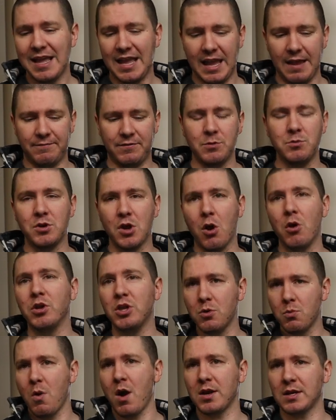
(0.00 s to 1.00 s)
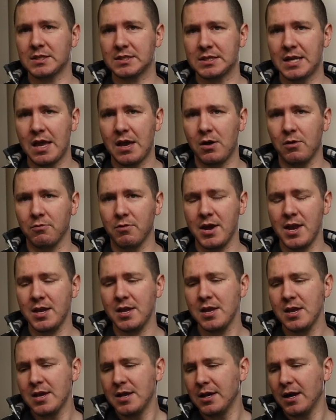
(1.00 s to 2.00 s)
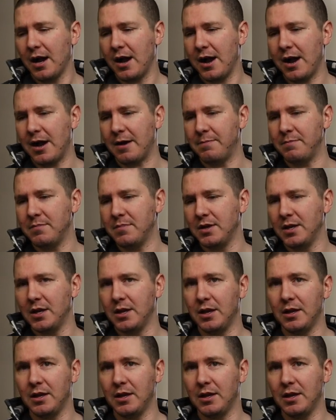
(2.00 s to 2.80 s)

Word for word: If you know you want a scale rig, um,